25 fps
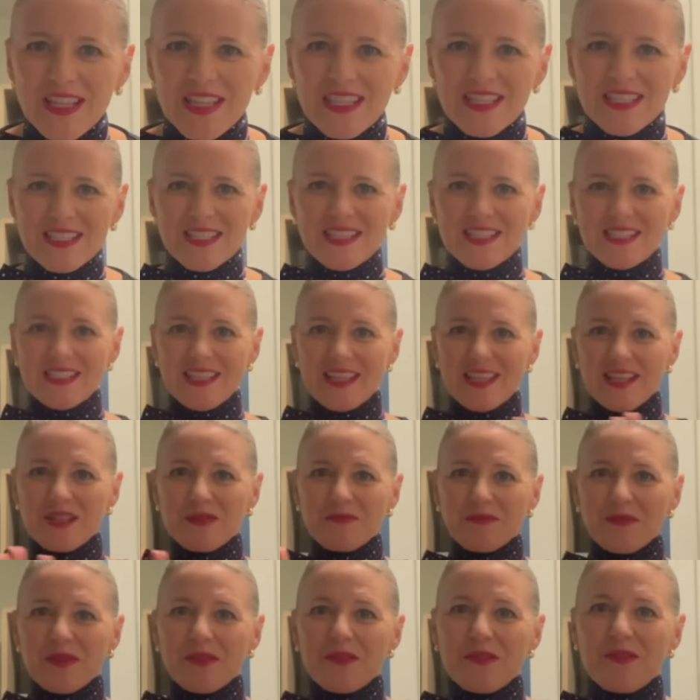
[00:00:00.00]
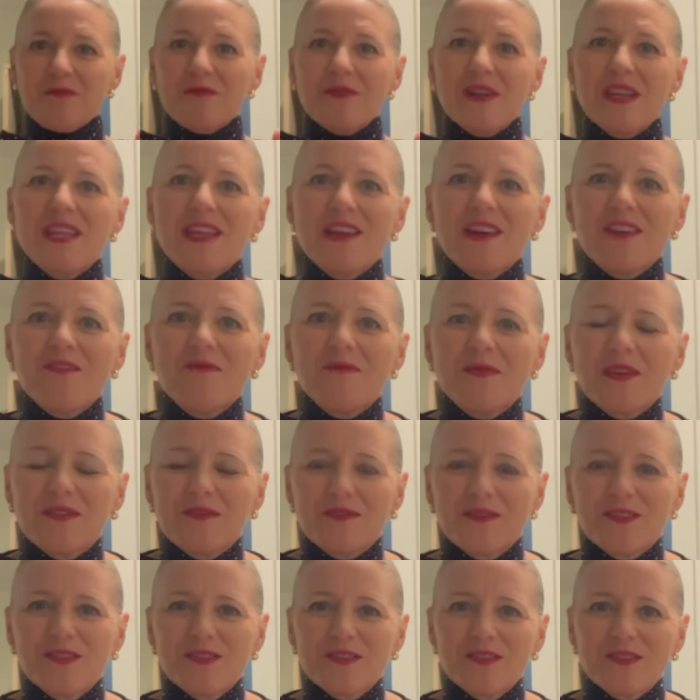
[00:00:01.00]
This is day number 3 of my
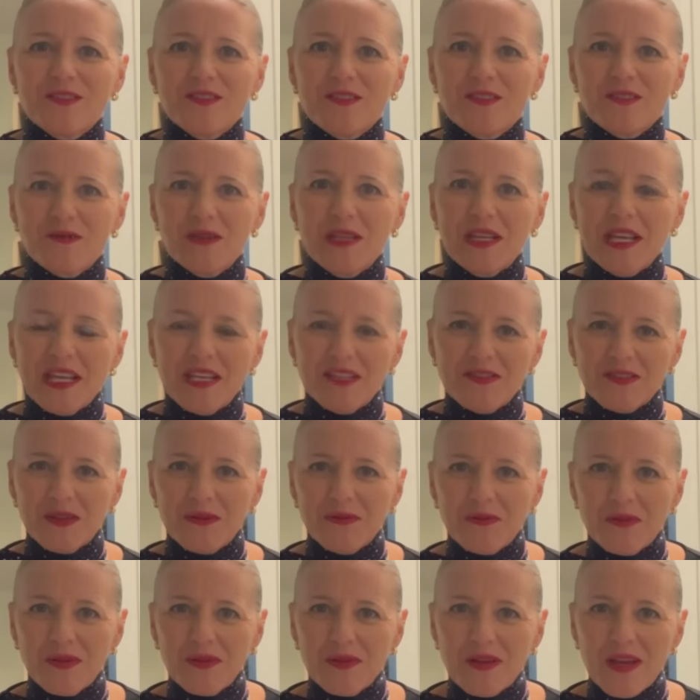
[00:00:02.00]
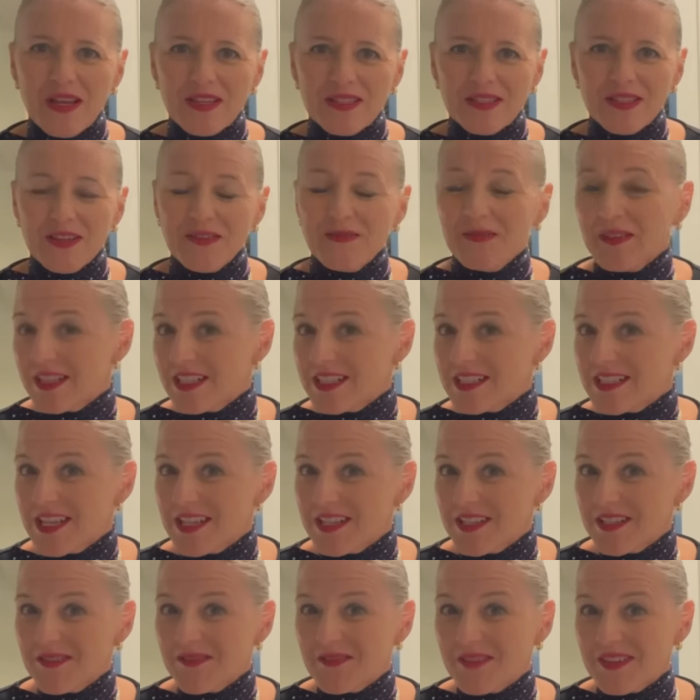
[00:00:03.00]
first 3-day trip as a flight
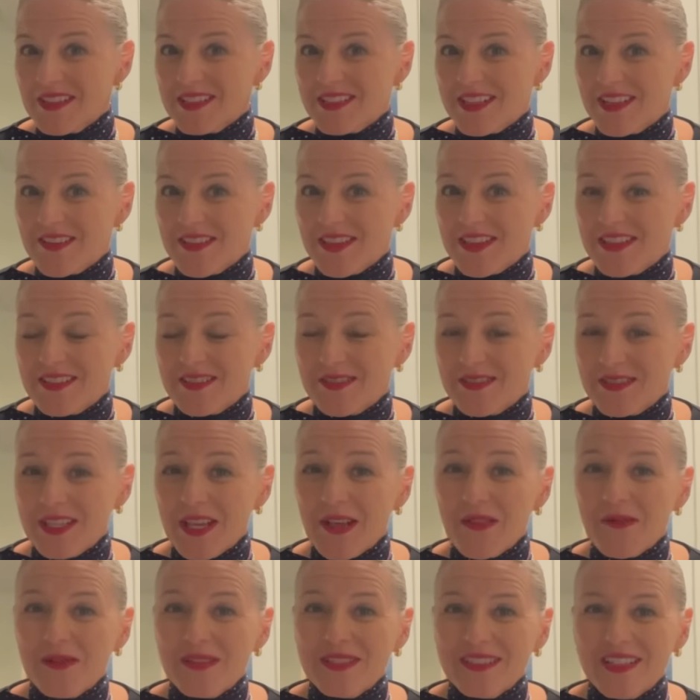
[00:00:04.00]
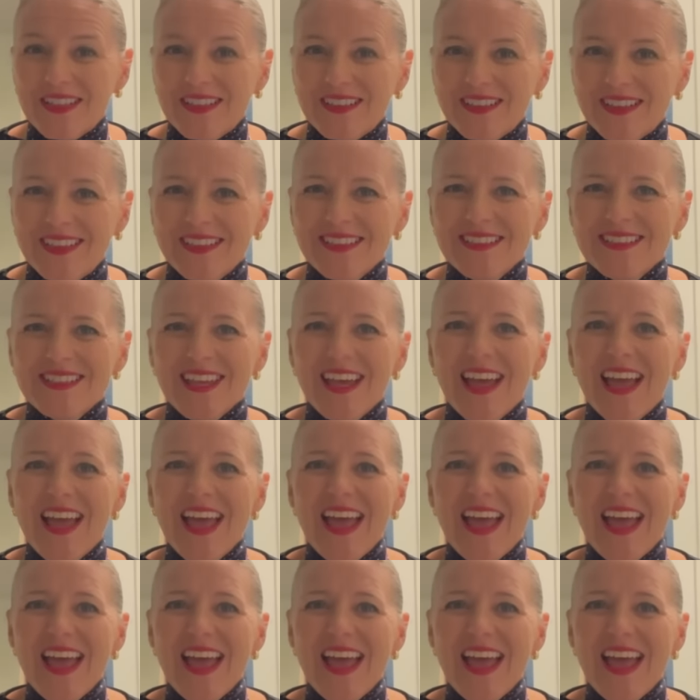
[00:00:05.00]
attendant with Southwest Airlines.